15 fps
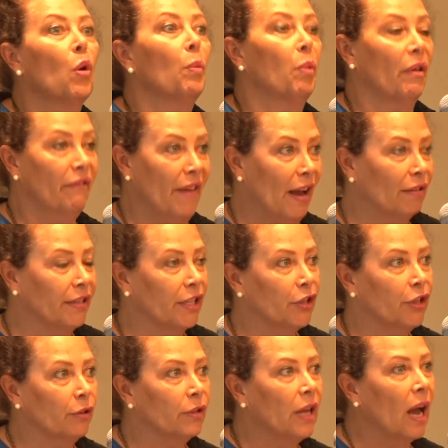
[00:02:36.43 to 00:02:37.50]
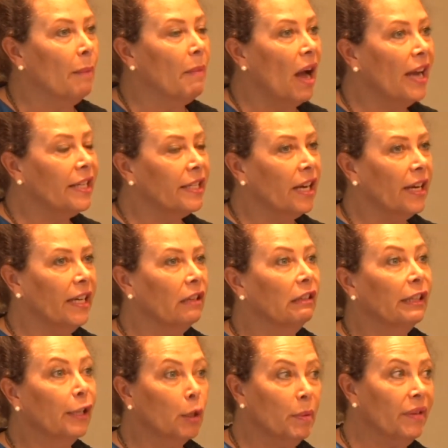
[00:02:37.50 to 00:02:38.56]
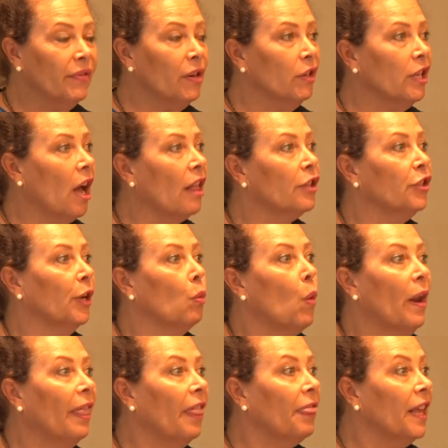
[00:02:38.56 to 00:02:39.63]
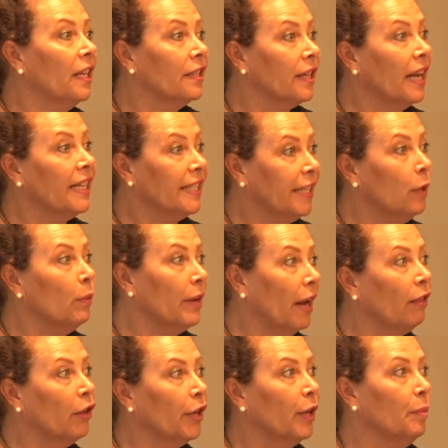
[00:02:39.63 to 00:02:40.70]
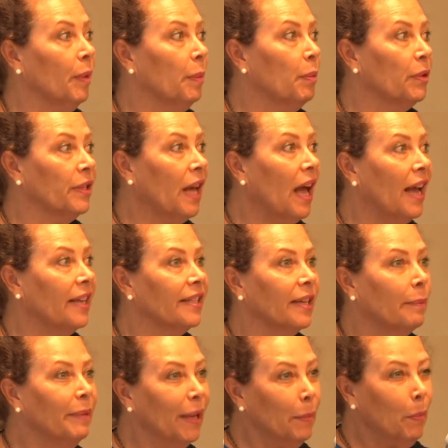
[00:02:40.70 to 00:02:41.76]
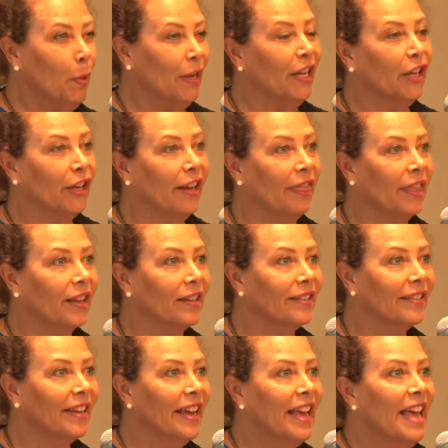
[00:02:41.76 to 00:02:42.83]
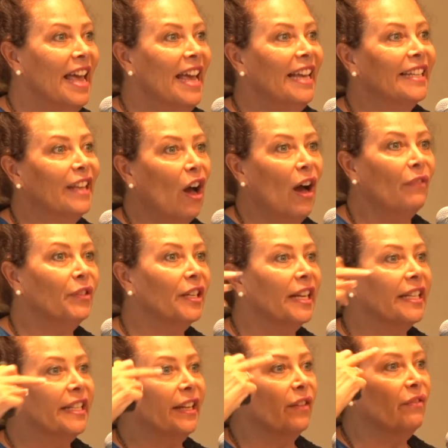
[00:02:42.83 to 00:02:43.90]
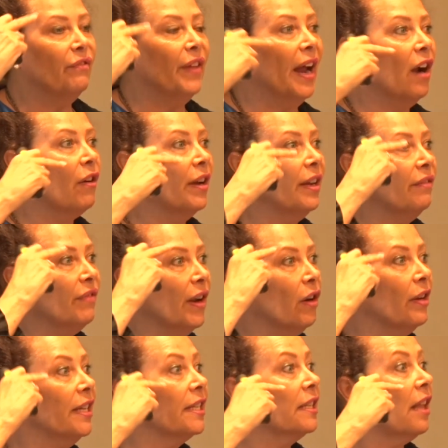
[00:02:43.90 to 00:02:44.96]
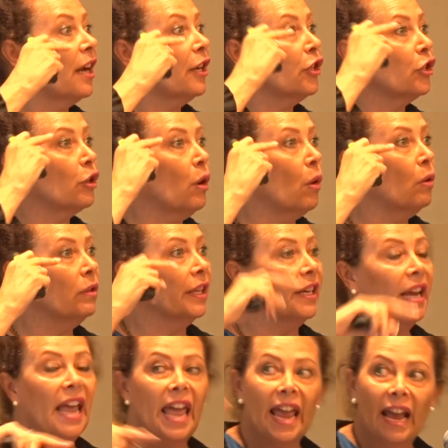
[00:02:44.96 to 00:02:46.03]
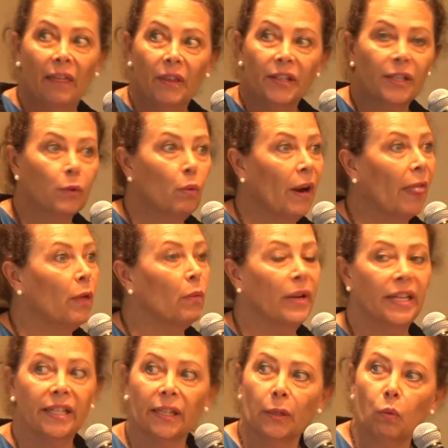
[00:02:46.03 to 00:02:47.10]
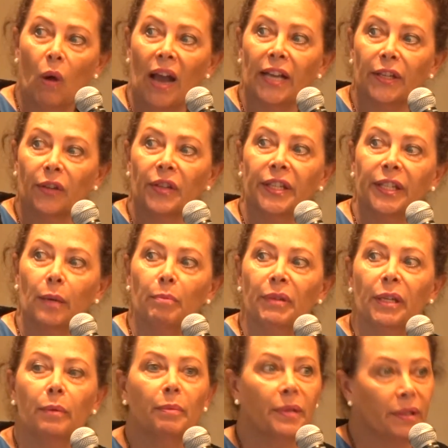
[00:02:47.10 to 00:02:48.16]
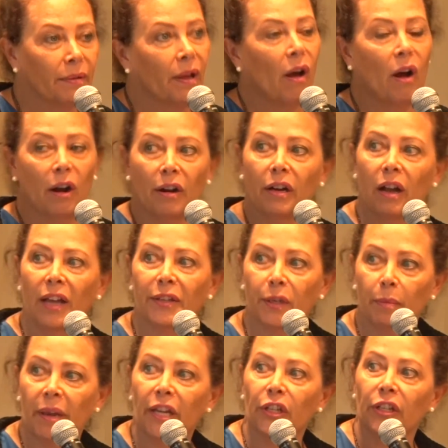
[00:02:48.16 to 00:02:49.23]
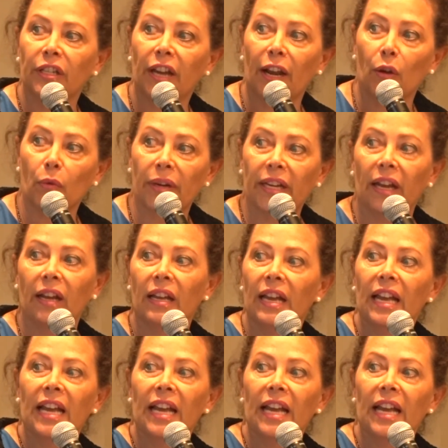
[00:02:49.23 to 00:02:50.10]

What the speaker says: profound issues. I study a little bit of iridology, and one of the things that I see when I look in people's eyes, and I'm getting pretty good at this, is often I see a very, very sluggish colon, and this is one of the reasons why. So the symptoms are constipation, diarrhea.